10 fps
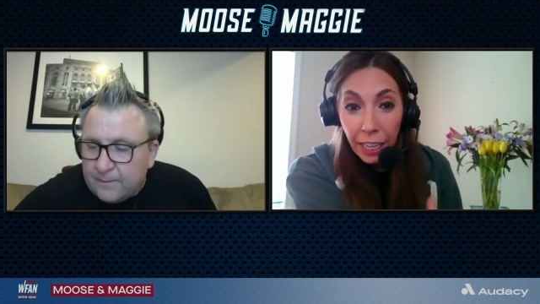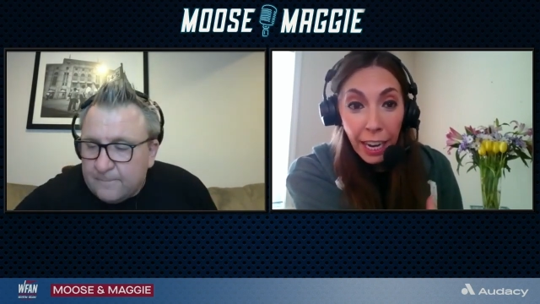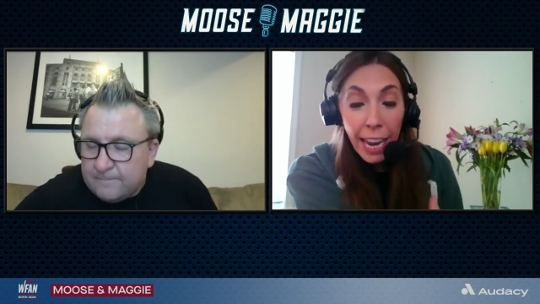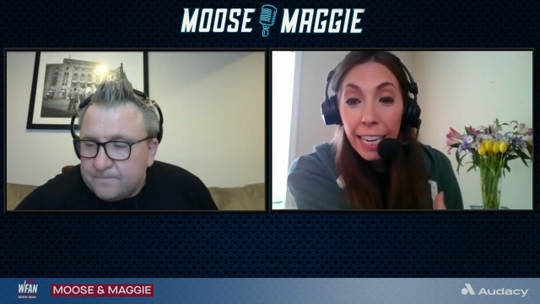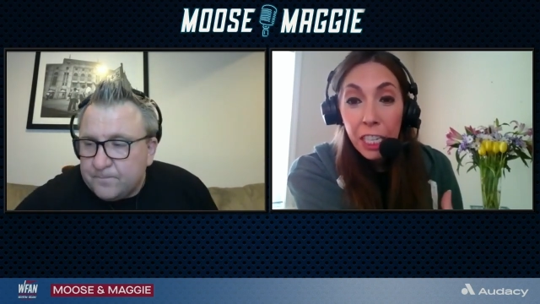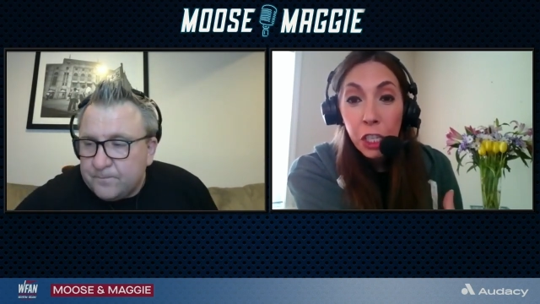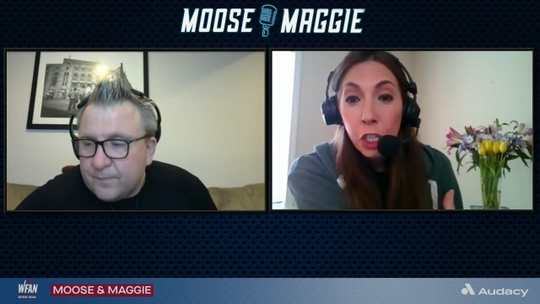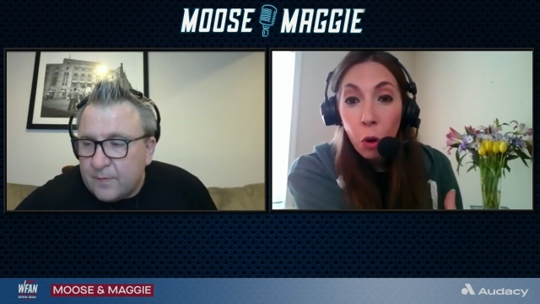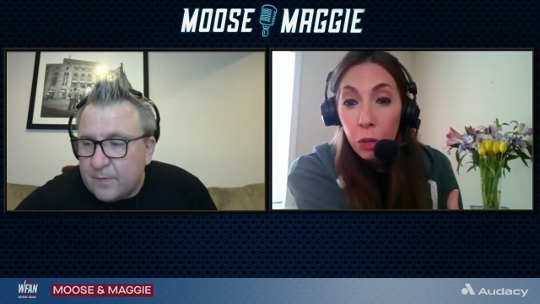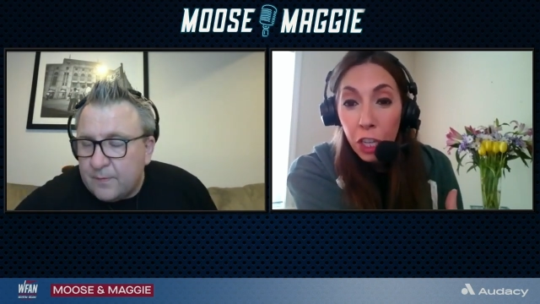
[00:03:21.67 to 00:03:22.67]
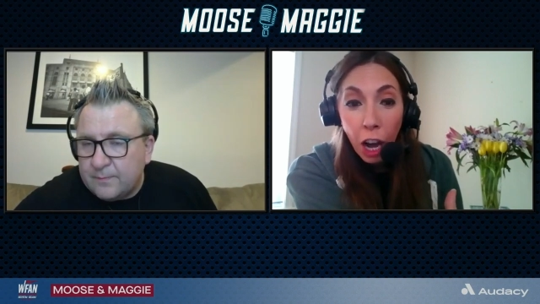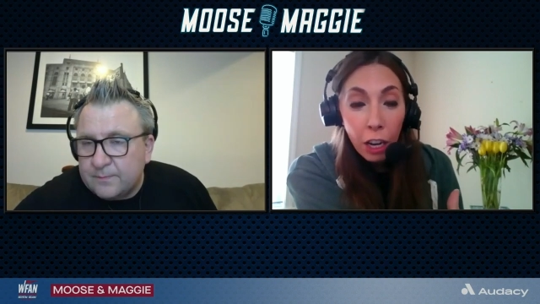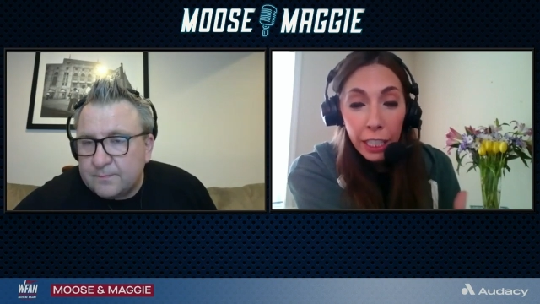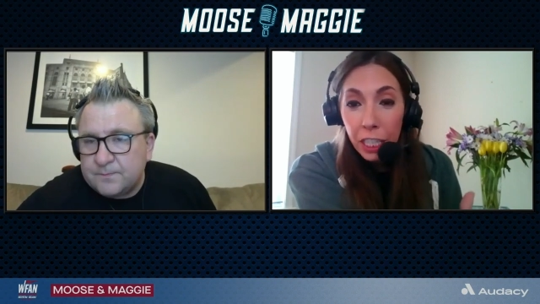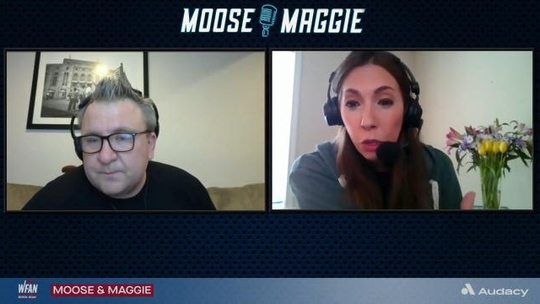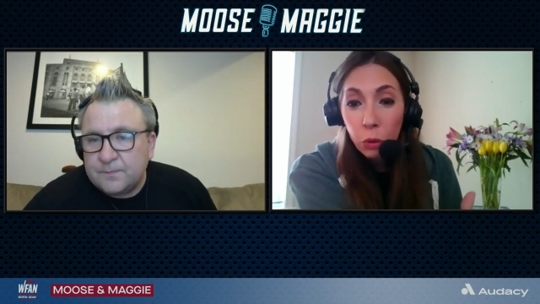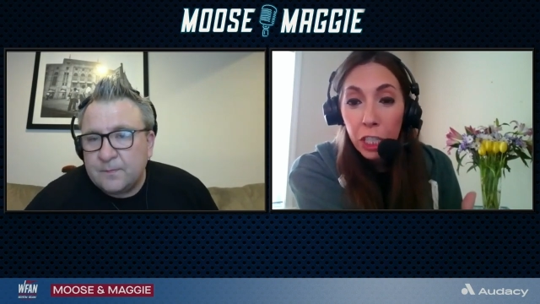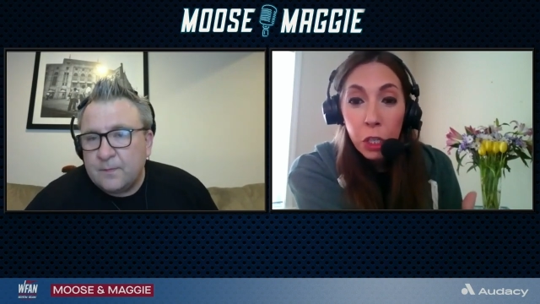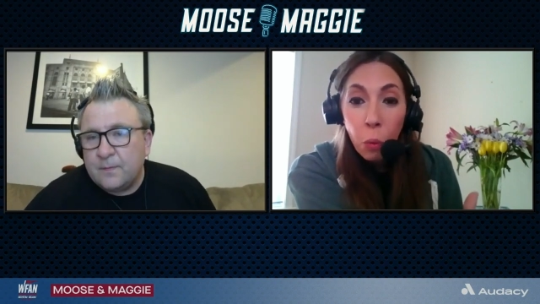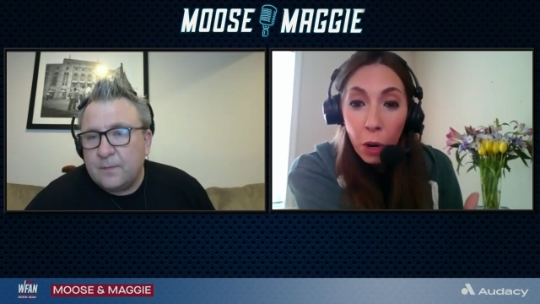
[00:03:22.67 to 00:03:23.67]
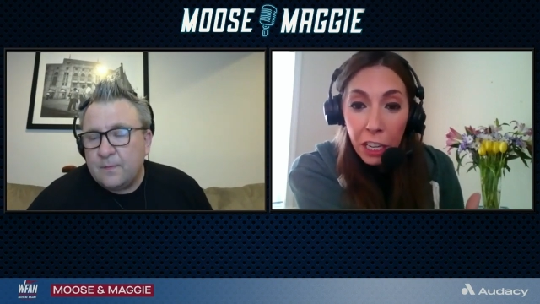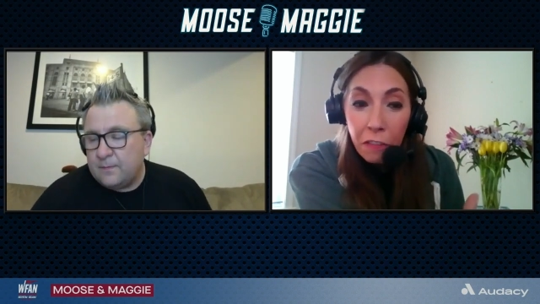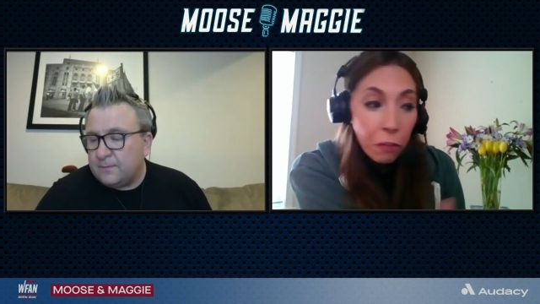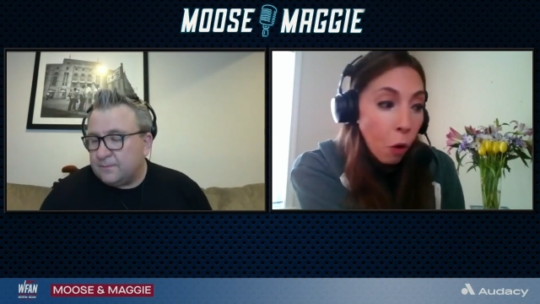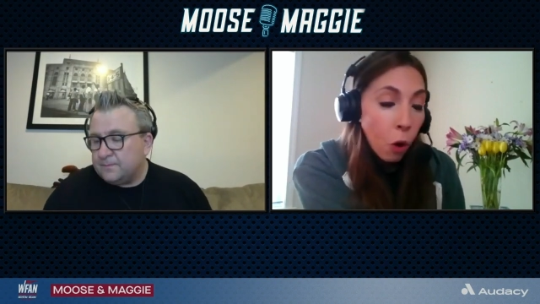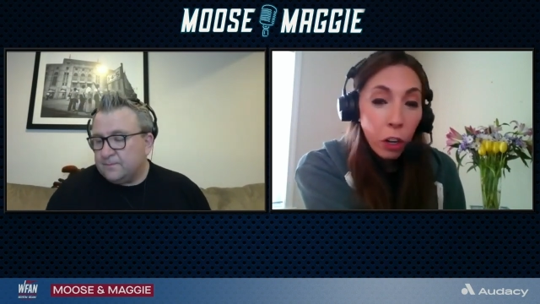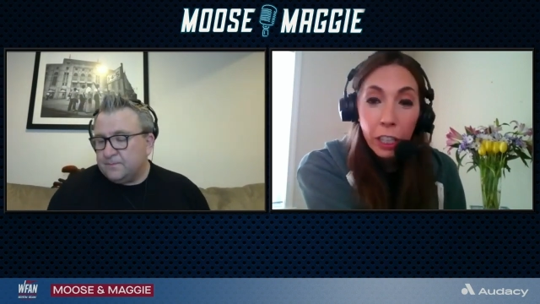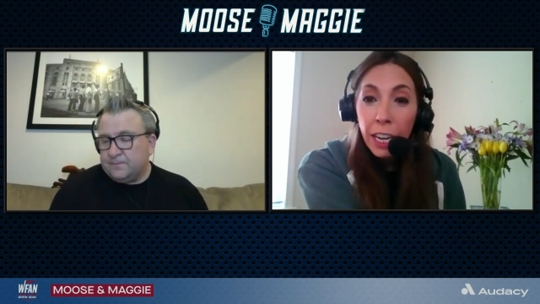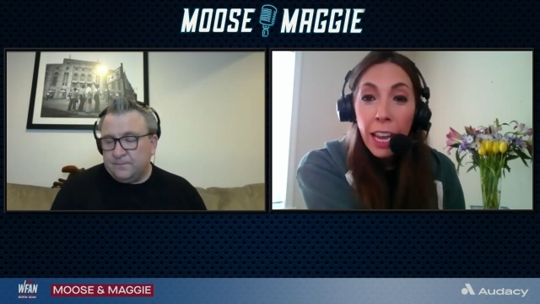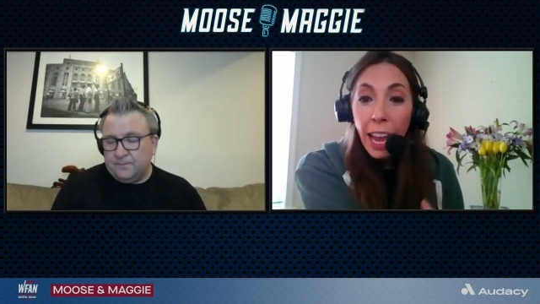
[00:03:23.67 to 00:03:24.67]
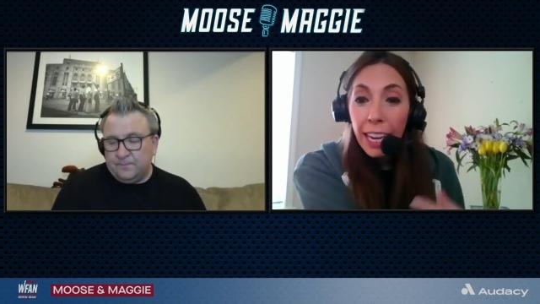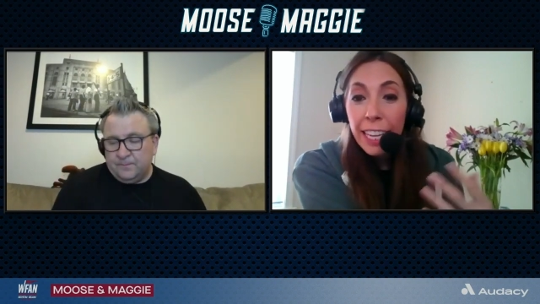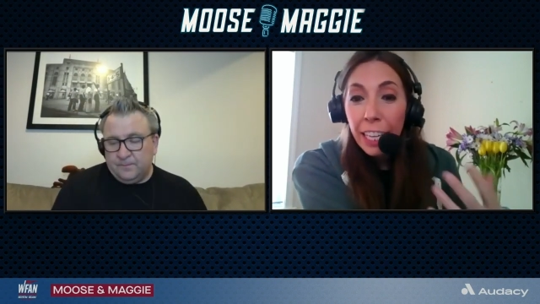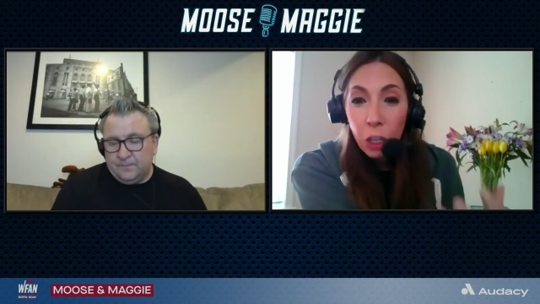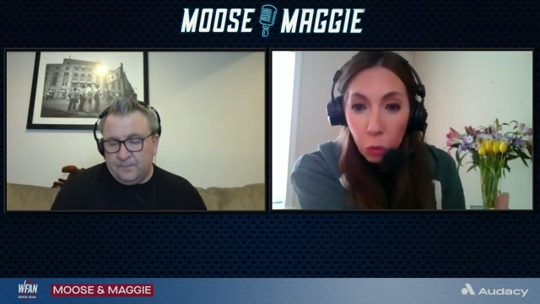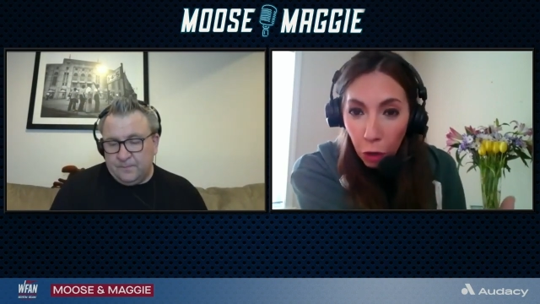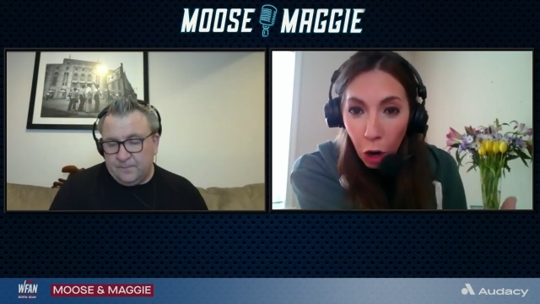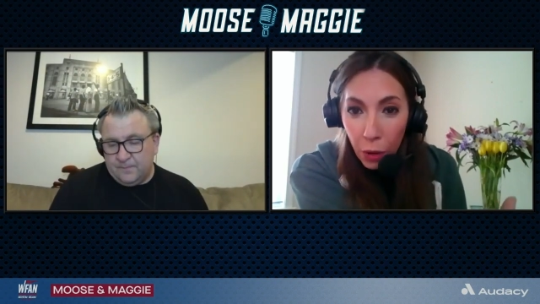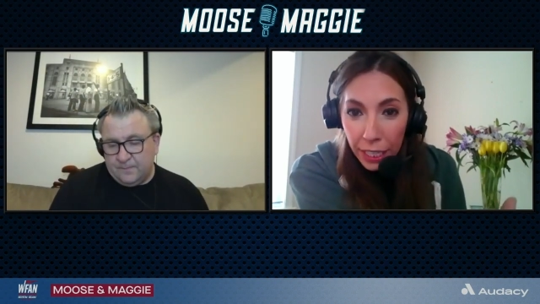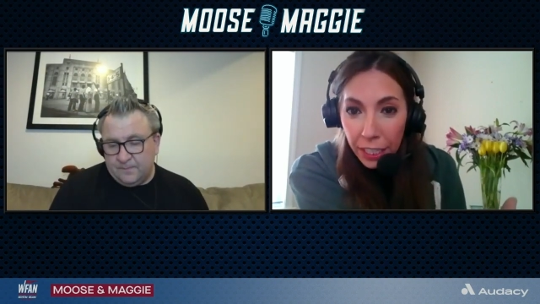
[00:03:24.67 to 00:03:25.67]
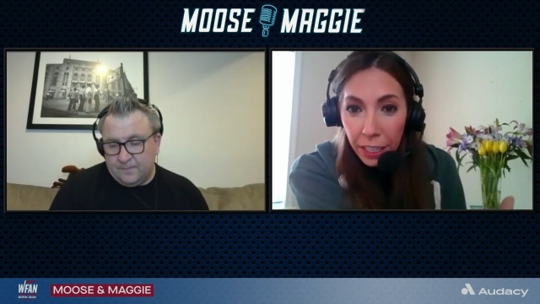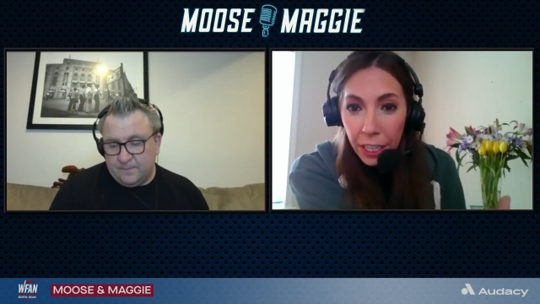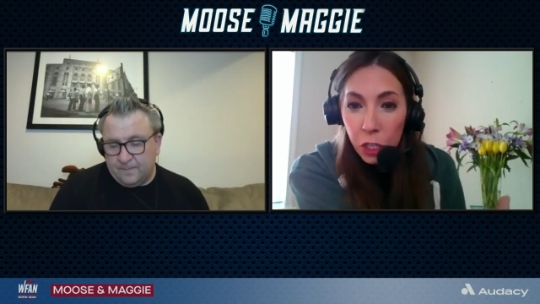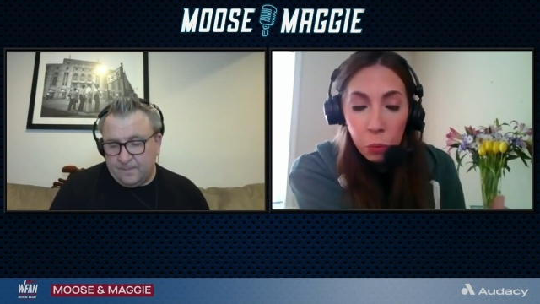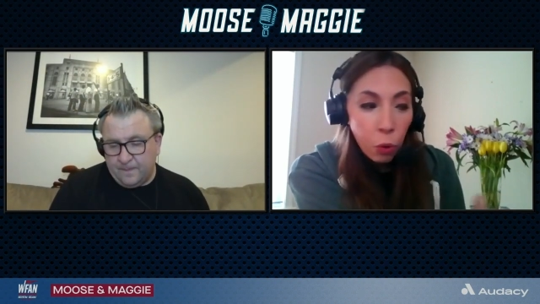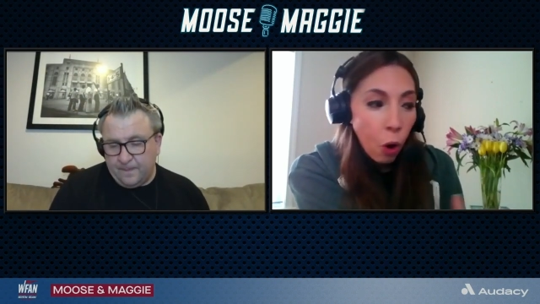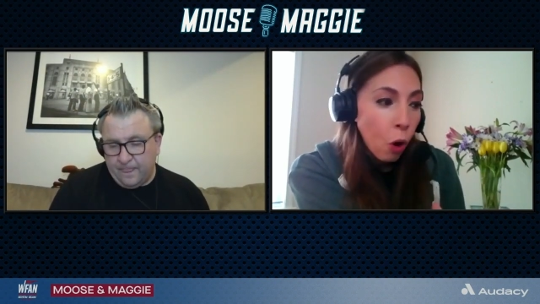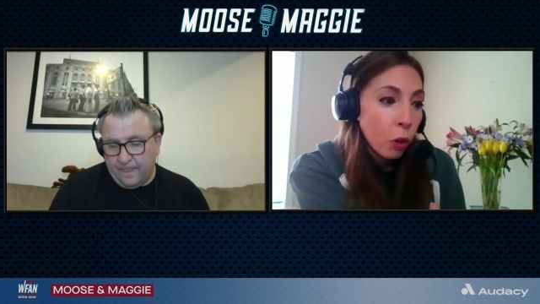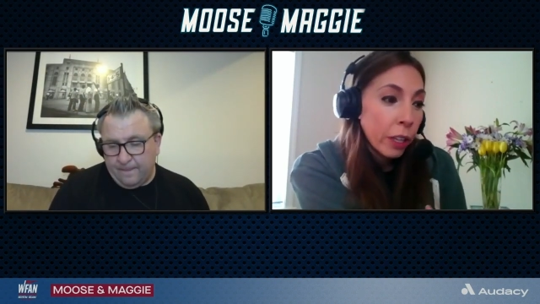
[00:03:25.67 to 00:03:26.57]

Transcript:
Speaker 1: And hey, he's so young and he's only 24 and he can grow into this role.